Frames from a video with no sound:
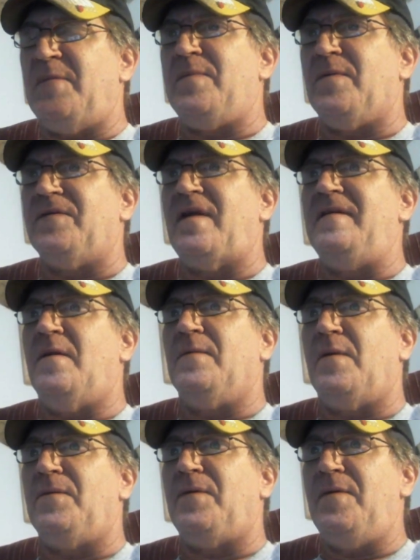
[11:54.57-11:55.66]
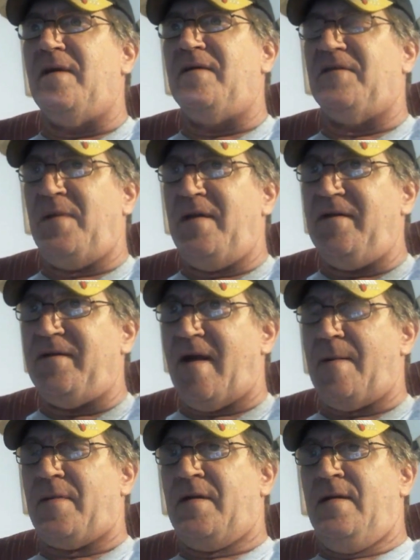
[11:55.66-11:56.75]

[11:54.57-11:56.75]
People say don't go through there. It's a speed trap.